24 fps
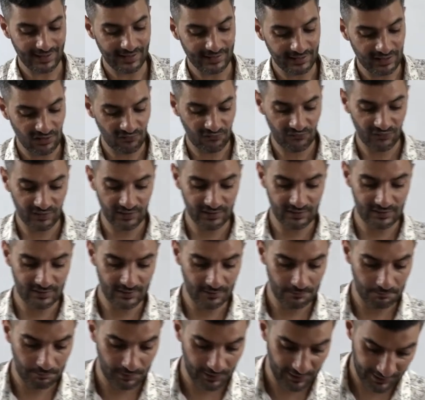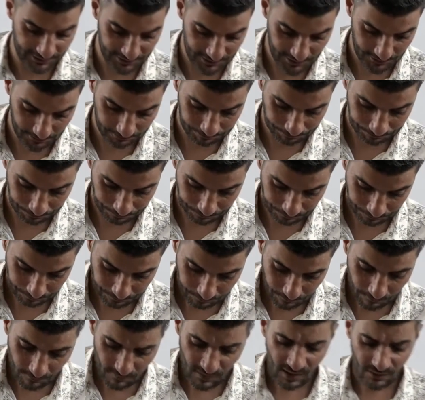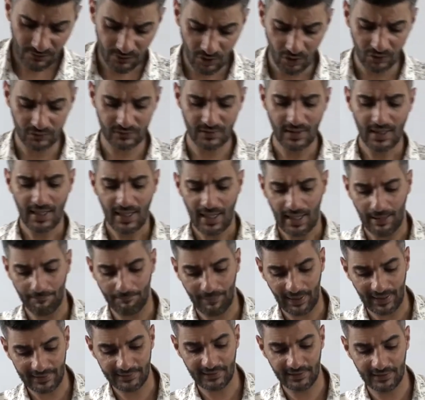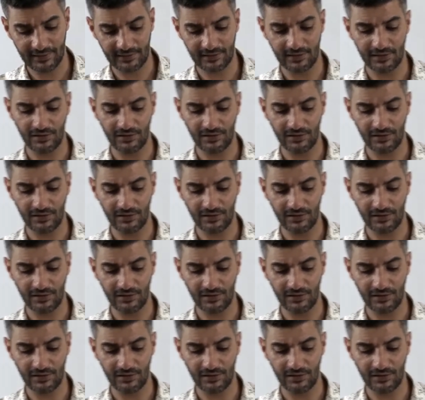a different place. Not abandoning the